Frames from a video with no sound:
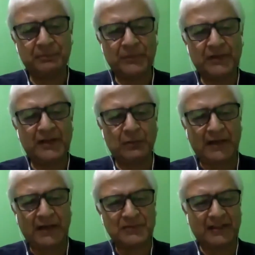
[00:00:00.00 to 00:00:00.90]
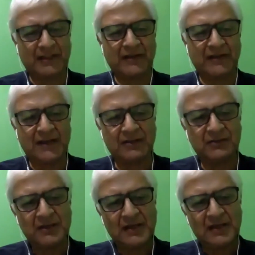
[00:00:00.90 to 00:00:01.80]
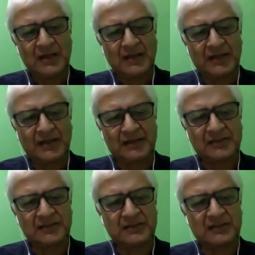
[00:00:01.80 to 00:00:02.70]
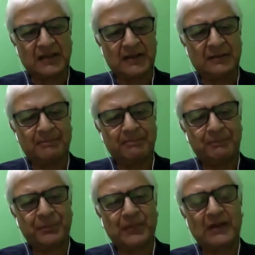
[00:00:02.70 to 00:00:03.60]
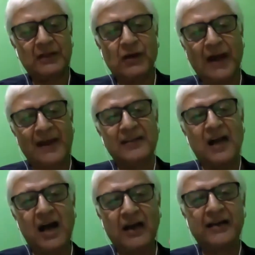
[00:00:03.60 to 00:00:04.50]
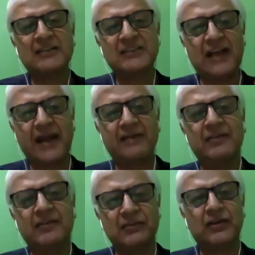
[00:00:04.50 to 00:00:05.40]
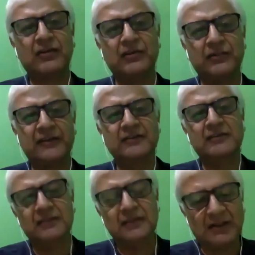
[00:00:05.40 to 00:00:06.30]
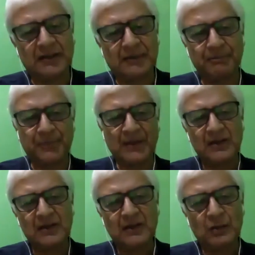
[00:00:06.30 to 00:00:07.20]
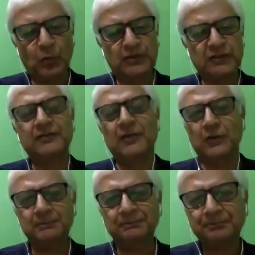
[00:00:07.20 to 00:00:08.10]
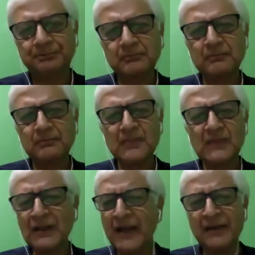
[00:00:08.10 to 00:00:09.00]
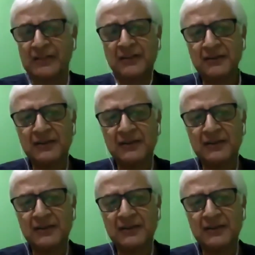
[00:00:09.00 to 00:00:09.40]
near where I'm sitting right now, is you know, had the highest ever recorded water flow ever.